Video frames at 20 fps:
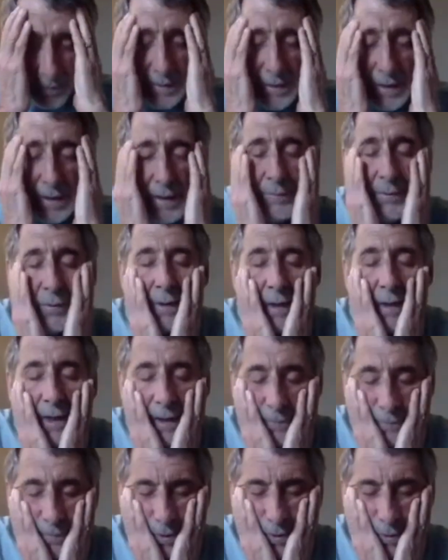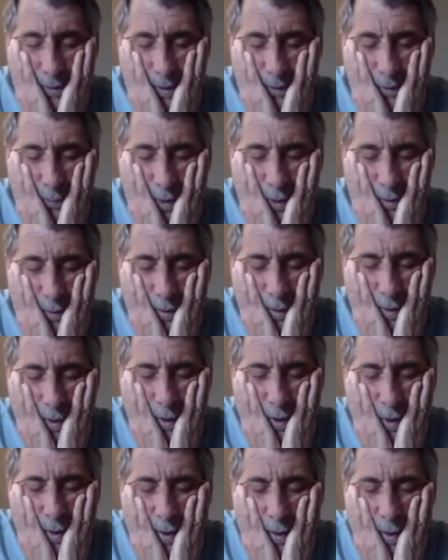time that we have here, and I want to
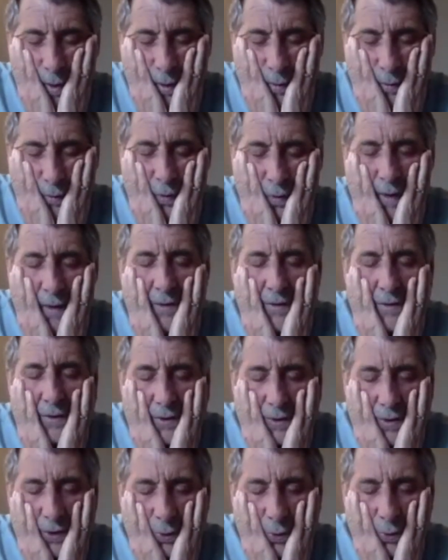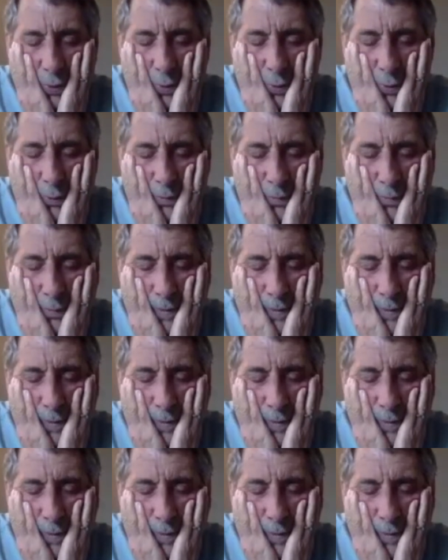try to distill,